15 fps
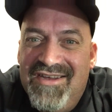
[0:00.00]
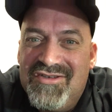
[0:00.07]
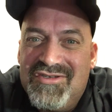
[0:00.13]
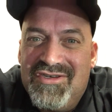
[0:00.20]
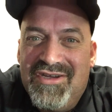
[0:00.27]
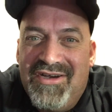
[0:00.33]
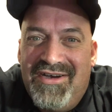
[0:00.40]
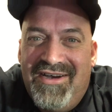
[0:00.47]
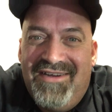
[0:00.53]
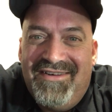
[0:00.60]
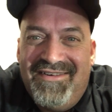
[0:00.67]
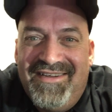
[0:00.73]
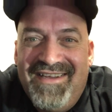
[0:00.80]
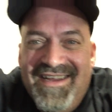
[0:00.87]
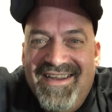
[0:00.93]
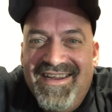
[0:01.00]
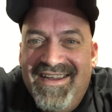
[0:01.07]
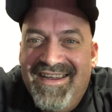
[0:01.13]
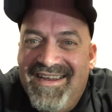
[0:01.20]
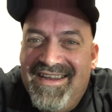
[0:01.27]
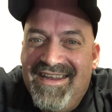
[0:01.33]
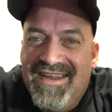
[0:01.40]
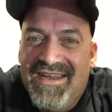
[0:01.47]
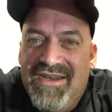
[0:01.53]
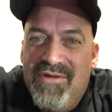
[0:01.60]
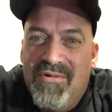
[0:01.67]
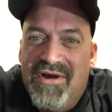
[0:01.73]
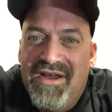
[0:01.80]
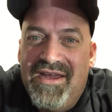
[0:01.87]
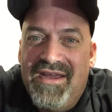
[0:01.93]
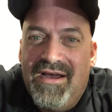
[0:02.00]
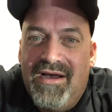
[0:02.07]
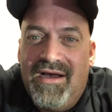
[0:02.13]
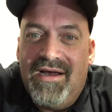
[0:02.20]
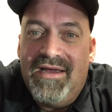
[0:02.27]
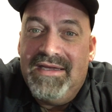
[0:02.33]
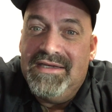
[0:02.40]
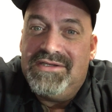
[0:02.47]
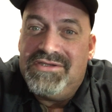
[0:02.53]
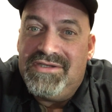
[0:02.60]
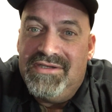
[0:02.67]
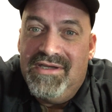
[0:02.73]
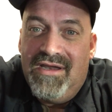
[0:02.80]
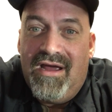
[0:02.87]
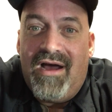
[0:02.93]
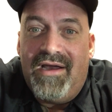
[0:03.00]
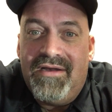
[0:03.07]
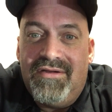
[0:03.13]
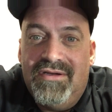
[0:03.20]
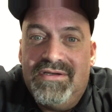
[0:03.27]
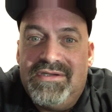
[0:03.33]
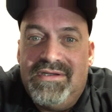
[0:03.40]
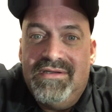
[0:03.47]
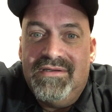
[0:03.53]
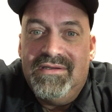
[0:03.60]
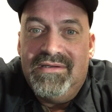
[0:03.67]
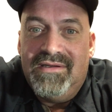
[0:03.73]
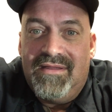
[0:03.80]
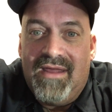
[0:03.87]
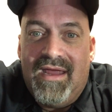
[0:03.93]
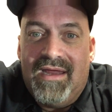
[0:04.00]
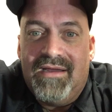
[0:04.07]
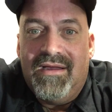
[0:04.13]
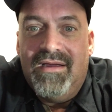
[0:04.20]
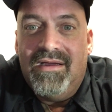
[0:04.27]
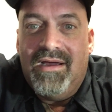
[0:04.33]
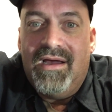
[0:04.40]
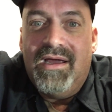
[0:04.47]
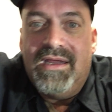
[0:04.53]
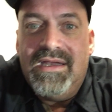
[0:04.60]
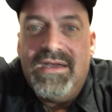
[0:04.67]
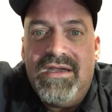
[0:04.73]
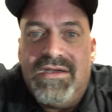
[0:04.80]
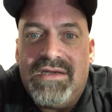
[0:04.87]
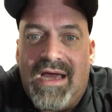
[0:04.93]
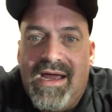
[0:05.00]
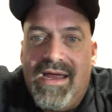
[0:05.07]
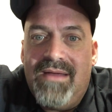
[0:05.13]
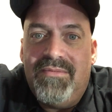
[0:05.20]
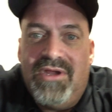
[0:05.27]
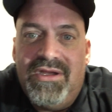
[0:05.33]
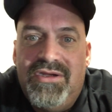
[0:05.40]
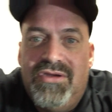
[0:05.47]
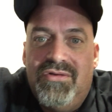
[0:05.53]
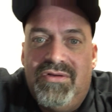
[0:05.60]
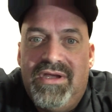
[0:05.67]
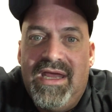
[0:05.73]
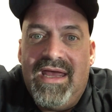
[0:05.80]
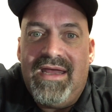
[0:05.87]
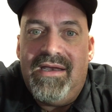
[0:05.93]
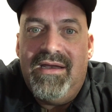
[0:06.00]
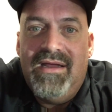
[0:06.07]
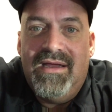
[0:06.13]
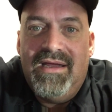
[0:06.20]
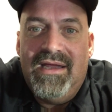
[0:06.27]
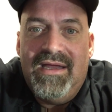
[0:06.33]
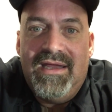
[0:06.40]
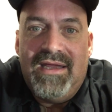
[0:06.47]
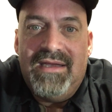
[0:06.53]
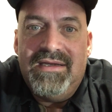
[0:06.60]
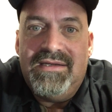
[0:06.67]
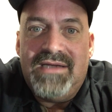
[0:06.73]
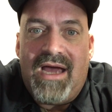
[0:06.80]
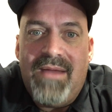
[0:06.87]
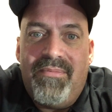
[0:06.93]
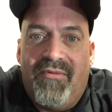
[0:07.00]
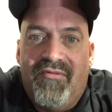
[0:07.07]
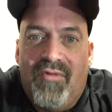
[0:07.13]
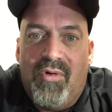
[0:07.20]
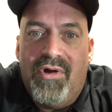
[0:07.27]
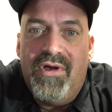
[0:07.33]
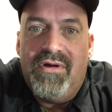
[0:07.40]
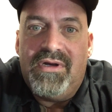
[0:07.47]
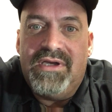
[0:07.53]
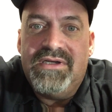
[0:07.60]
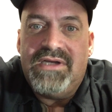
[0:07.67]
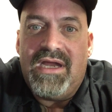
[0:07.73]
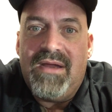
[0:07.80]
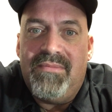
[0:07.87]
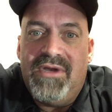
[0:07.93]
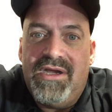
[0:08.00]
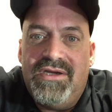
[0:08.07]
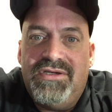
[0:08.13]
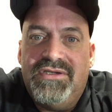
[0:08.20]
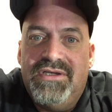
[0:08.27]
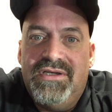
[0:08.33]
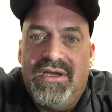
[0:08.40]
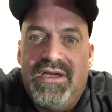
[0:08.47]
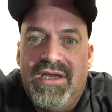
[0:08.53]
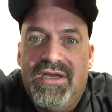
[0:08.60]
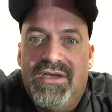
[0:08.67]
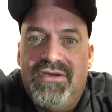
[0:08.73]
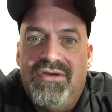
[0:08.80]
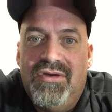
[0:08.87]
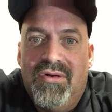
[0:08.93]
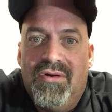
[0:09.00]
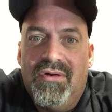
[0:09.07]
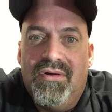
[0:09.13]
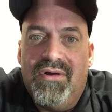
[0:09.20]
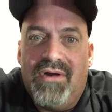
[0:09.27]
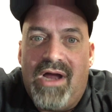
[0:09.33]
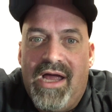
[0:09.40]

So anyway, it's not a good thing. Anytime that you get any type of oil contamination in your